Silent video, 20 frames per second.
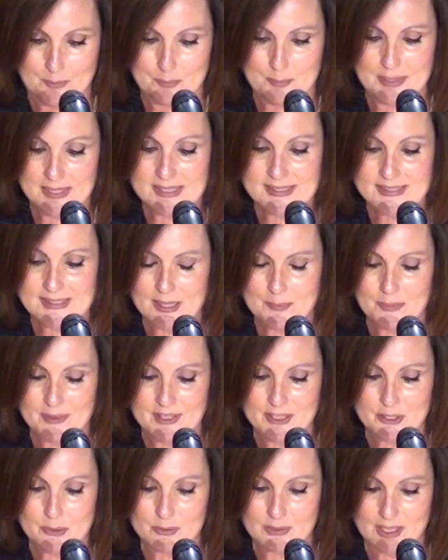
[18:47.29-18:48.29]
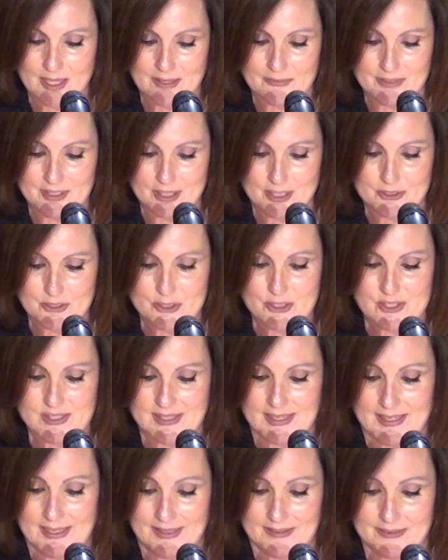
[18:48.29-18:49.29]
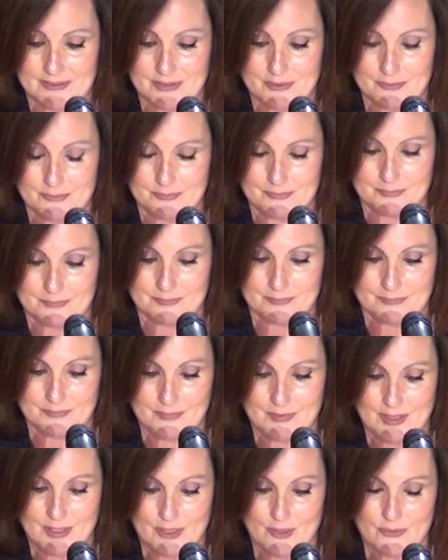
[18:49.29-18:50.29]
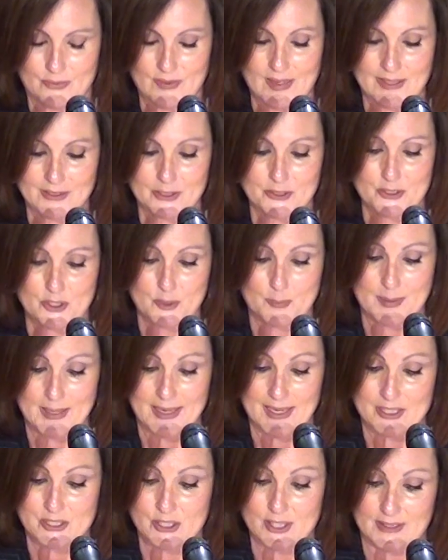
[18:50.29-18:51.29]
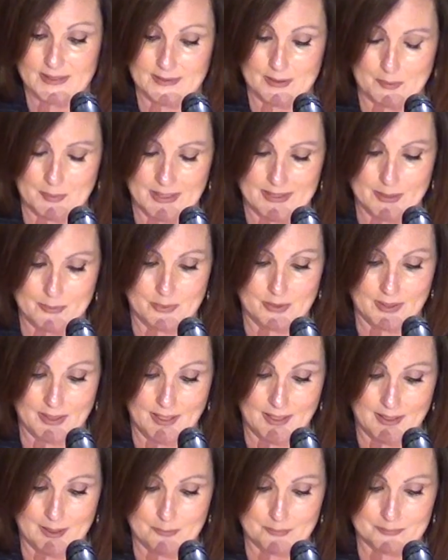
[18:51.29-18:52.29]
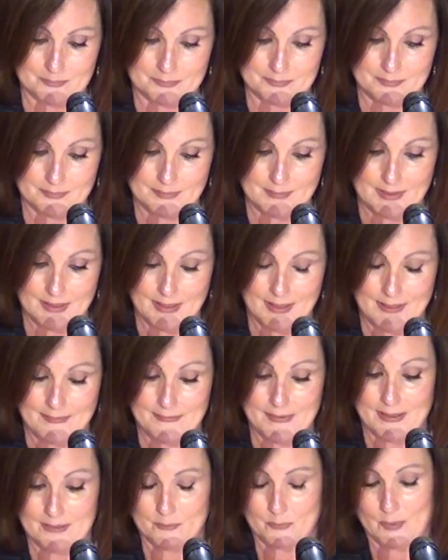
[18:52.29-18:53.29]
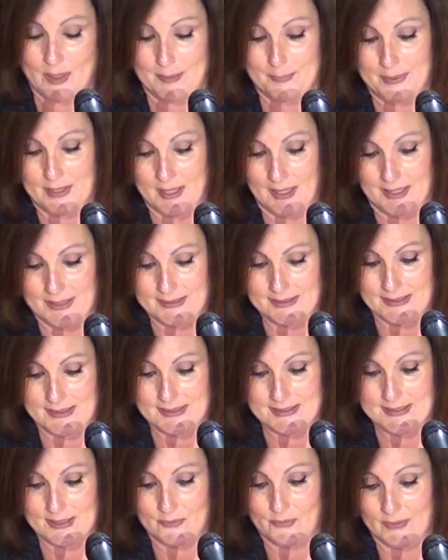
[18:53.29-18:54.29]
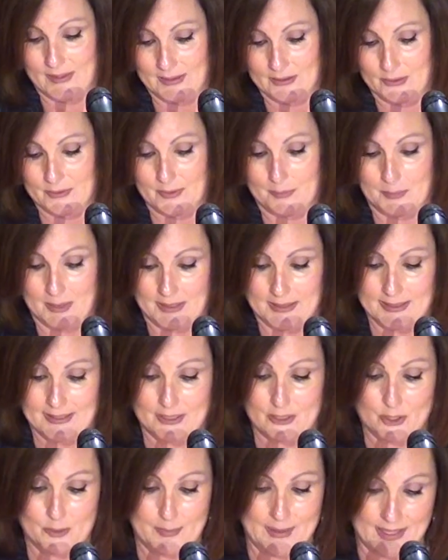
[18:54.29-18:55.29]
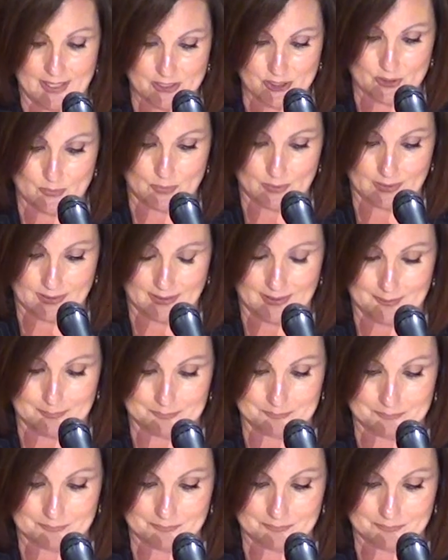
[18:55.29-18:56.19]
Be something you love and understand. Follow your passion and the money will come. And then right behind it said follow the money and your passion will come.